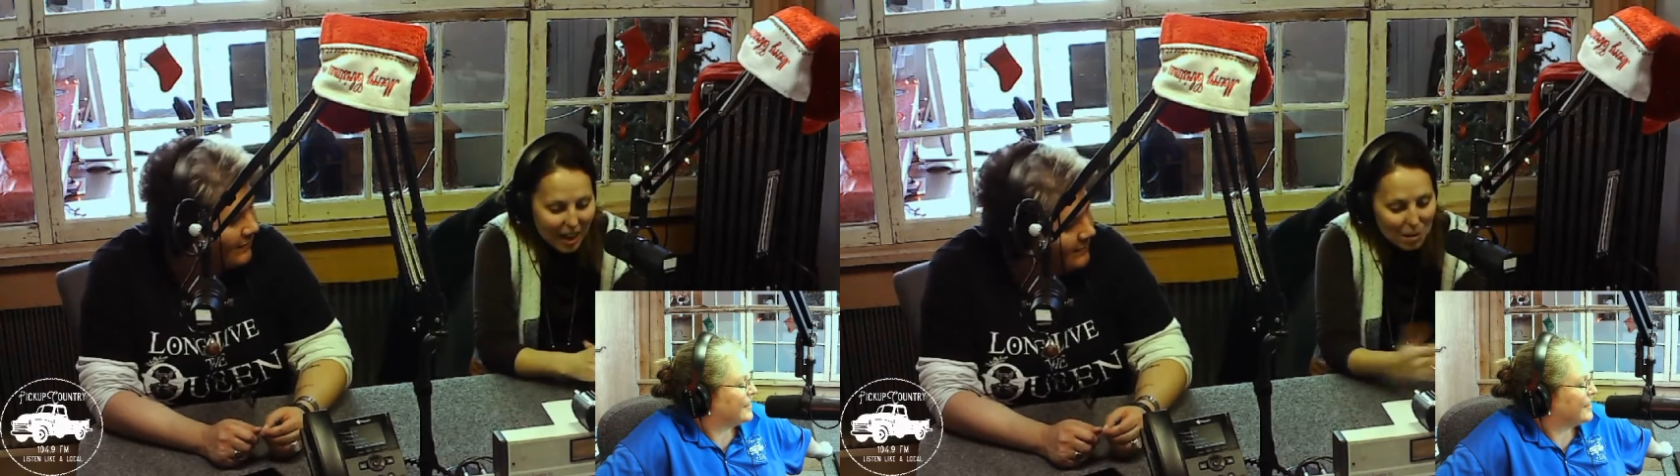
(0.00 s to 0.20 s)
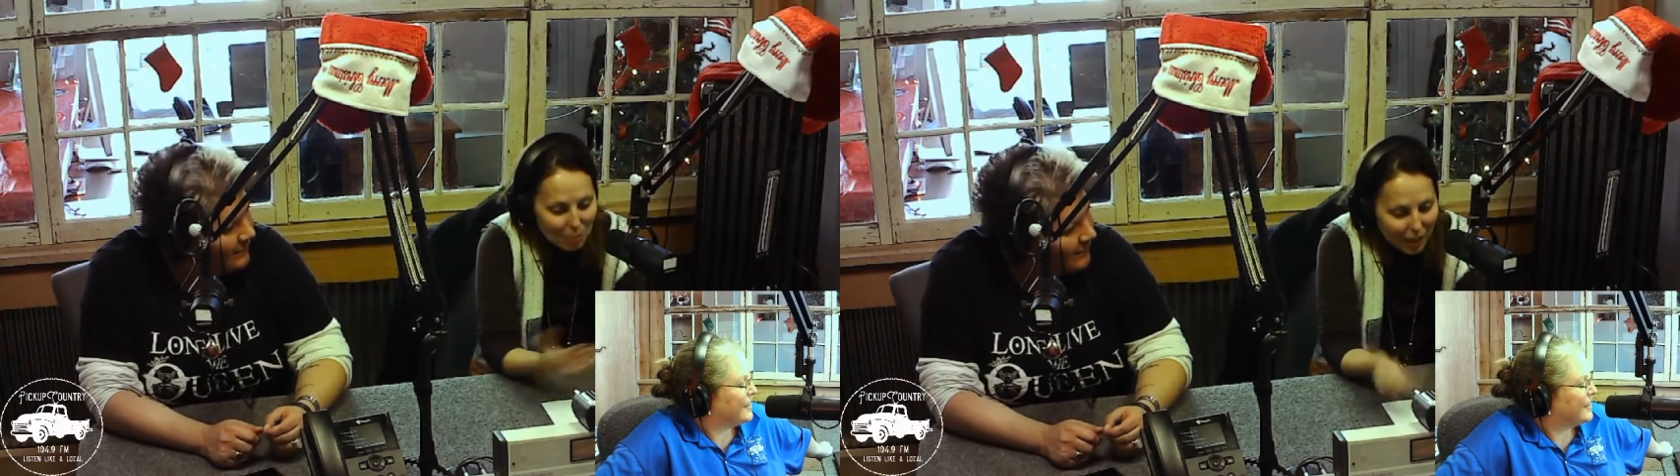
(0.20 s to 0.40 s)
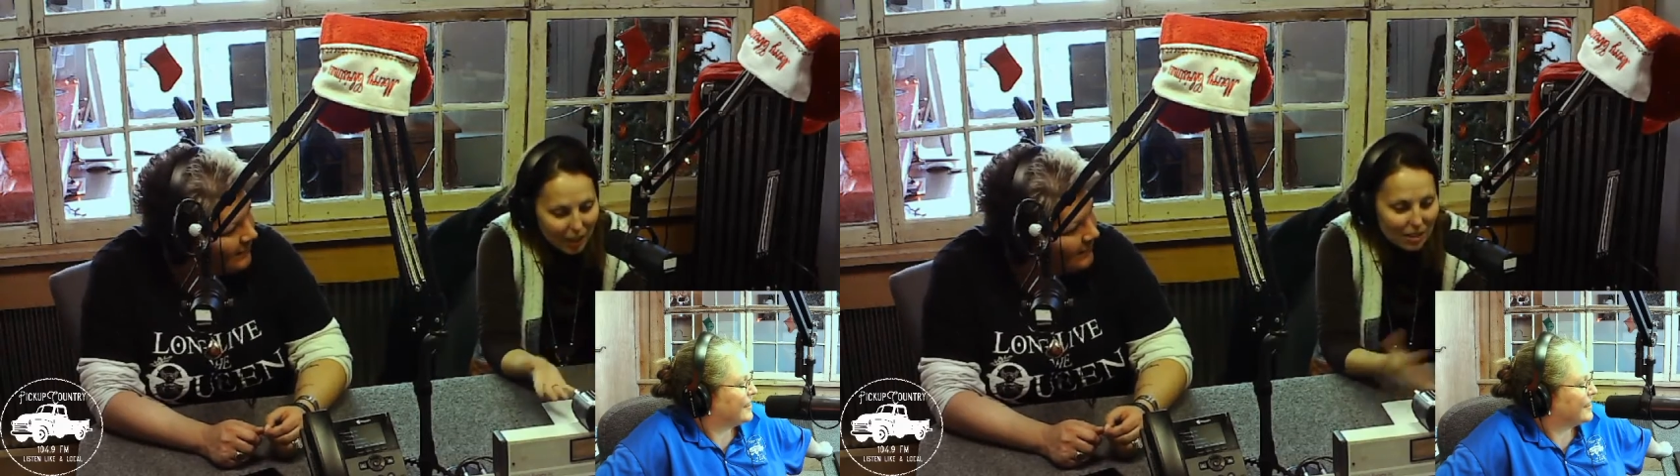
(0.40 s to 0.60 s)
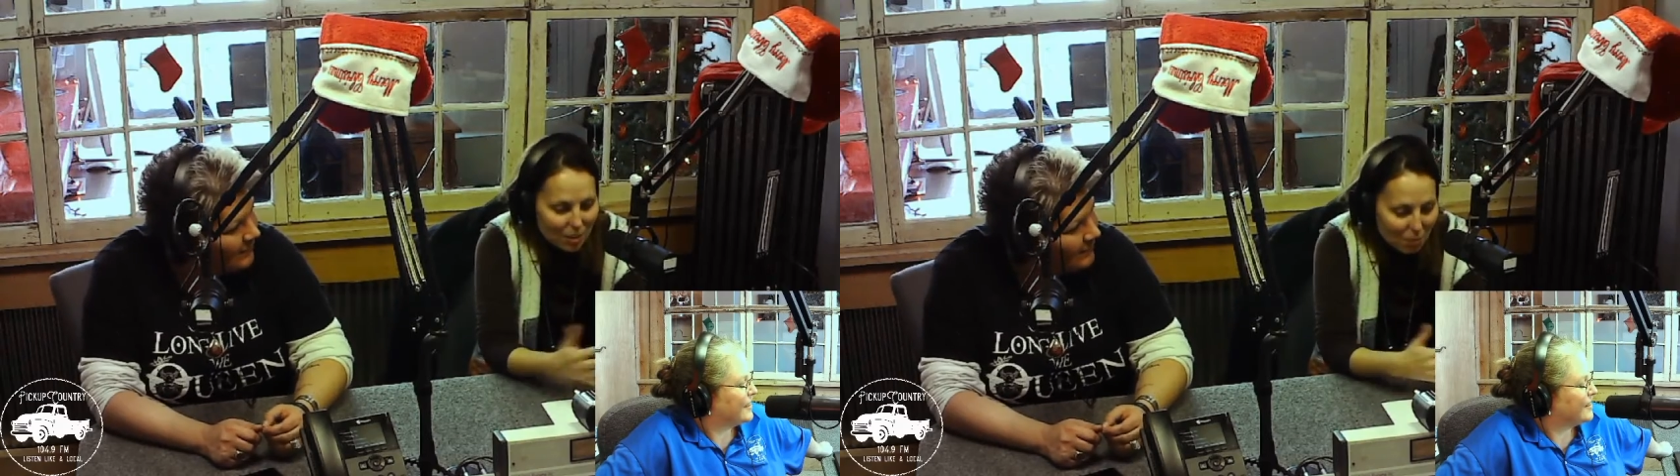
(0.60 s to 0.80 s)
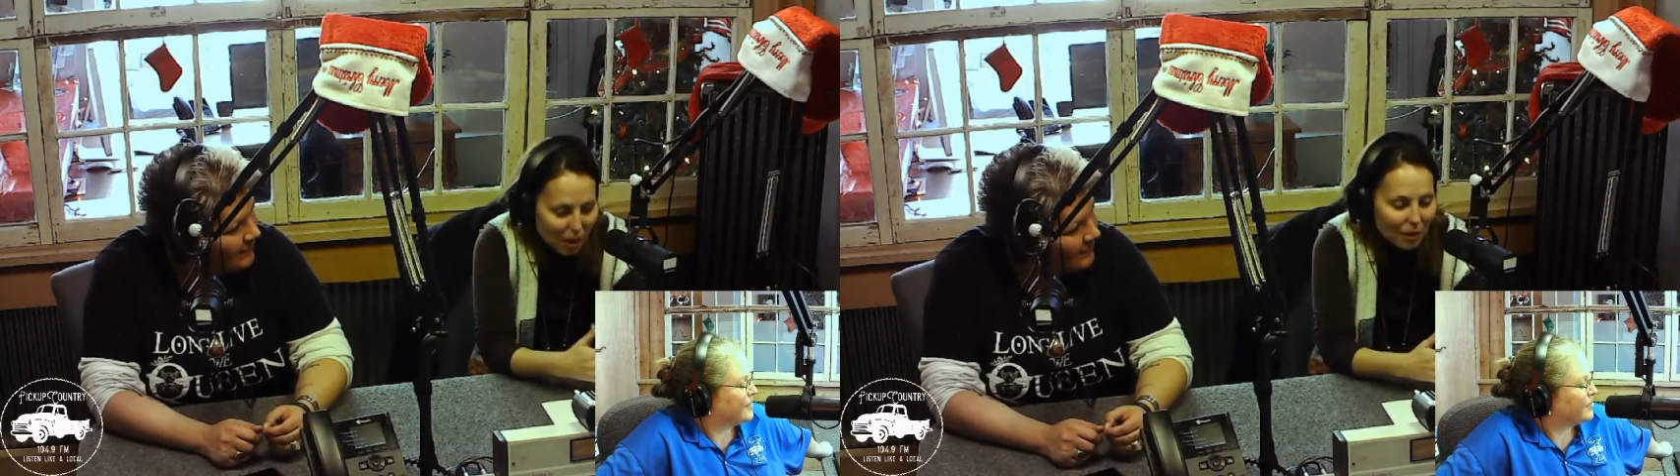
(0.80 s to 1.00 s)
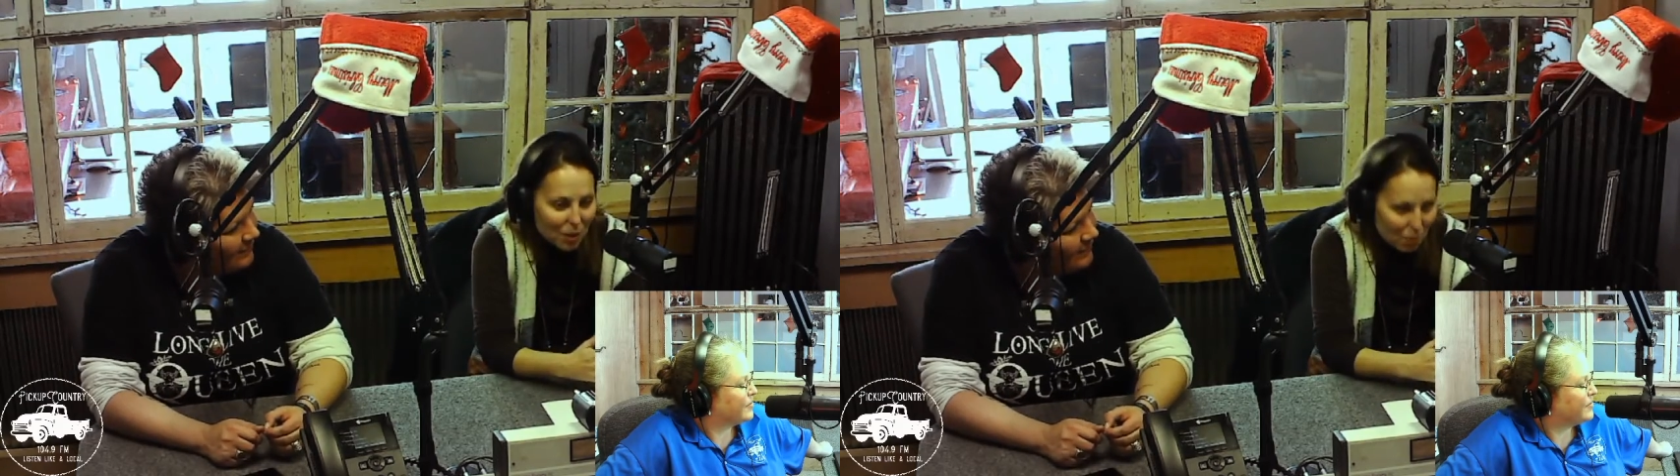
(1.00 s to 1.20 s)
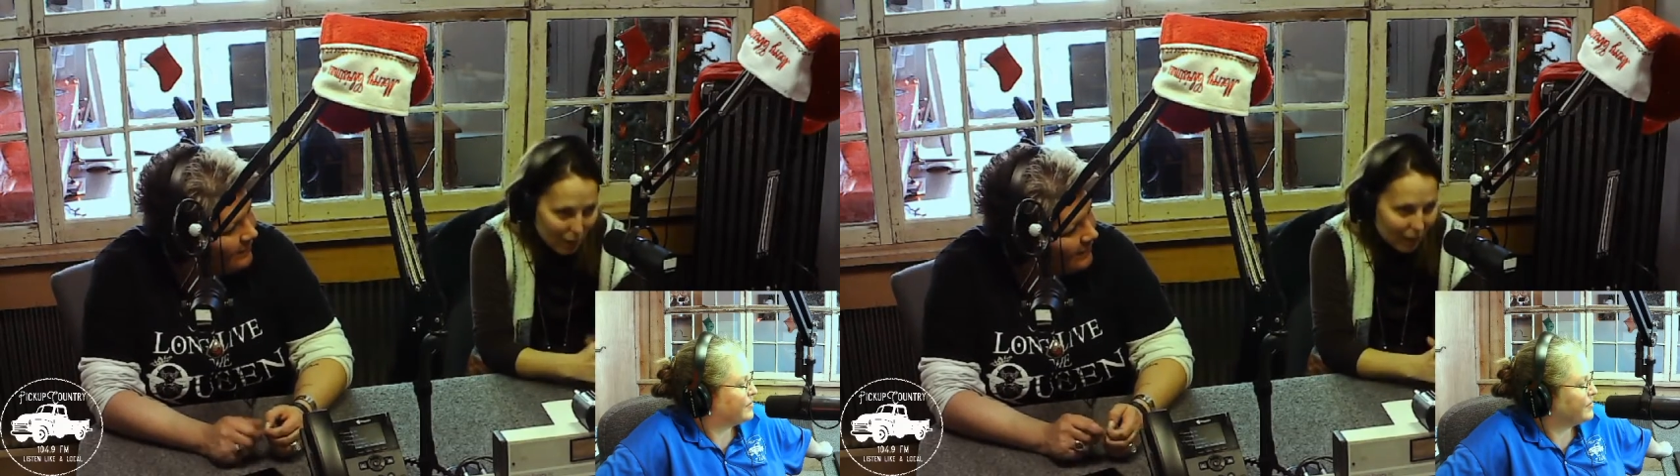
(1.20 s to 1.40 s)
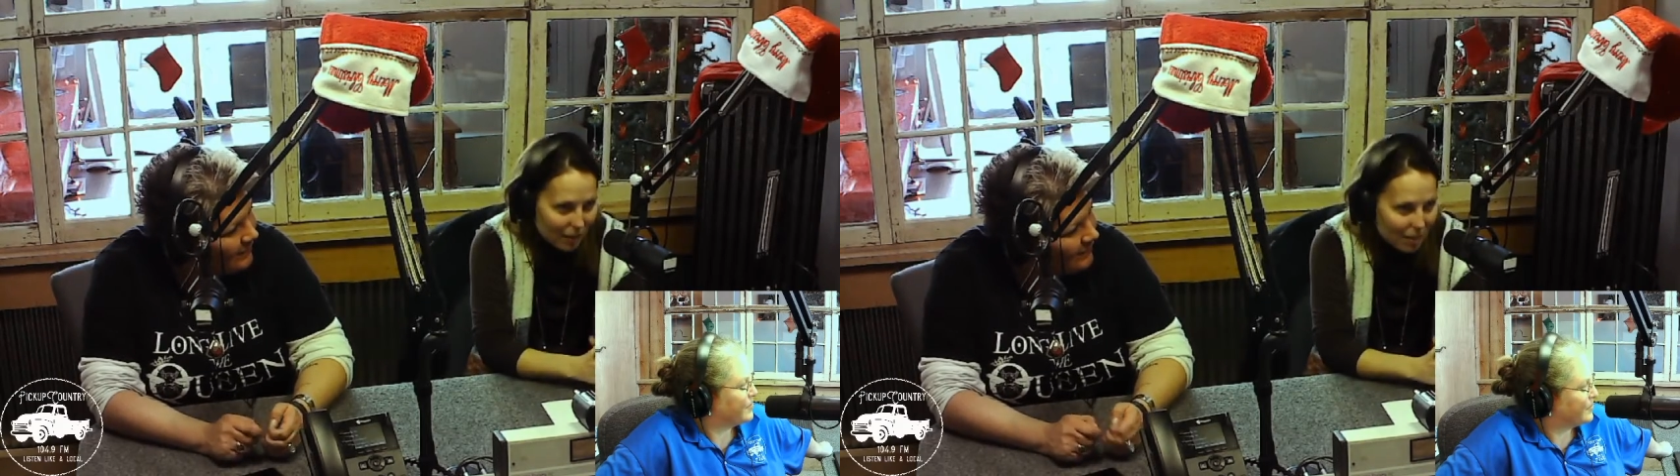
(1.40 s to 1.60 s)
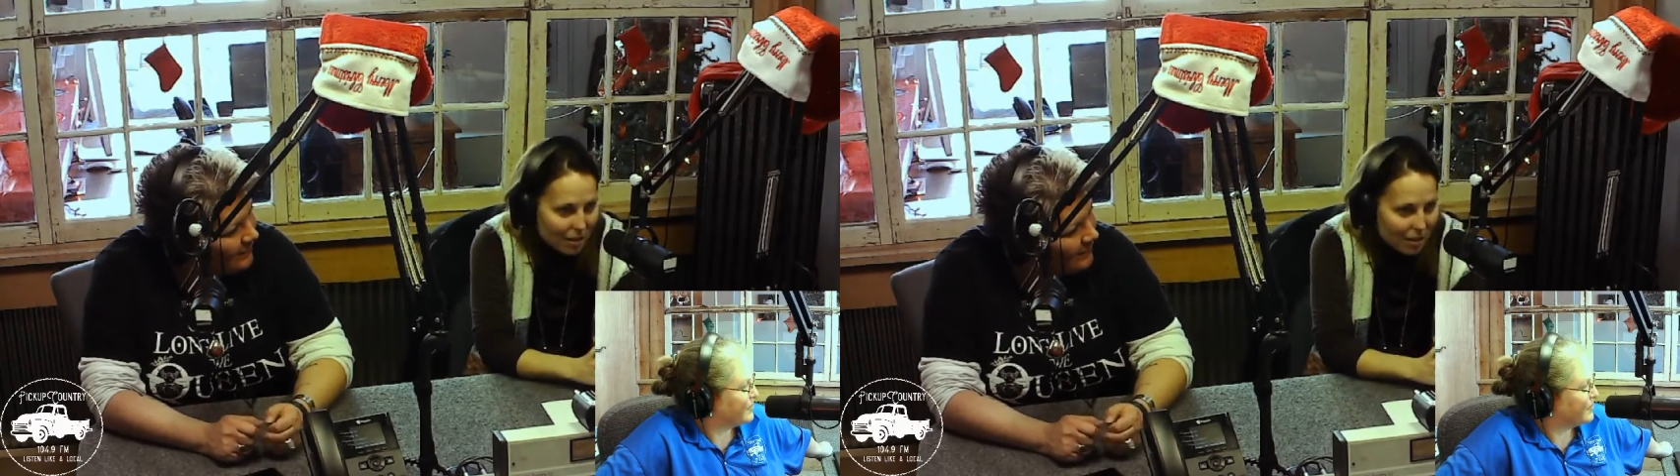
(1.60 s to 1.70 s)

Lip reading: I played in some college bands